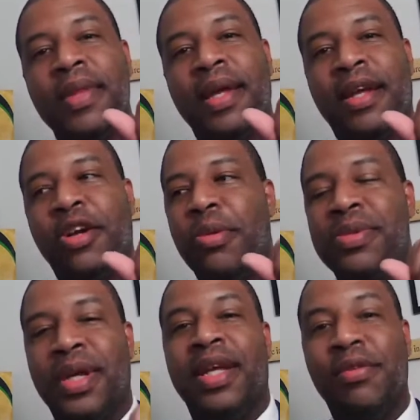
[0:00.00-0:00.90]
It comes to
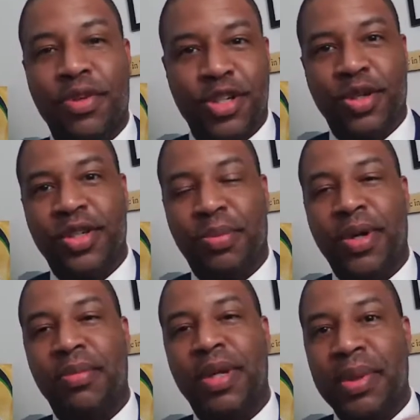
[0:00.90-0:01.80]
an infrastructure
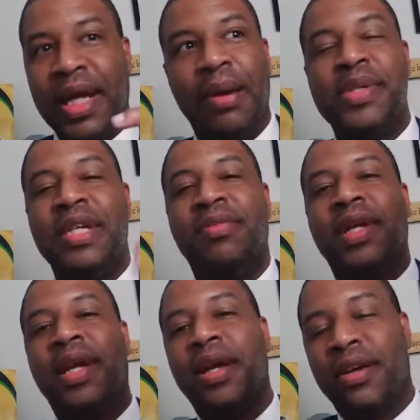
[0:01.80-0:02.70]
problem. It happens even
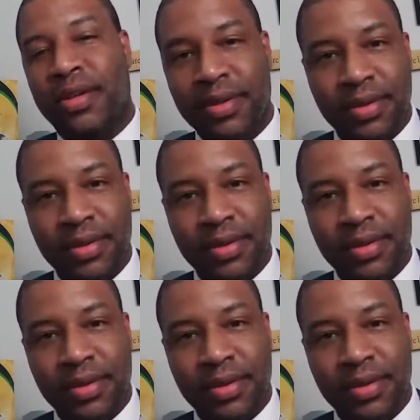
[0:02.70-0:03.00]
here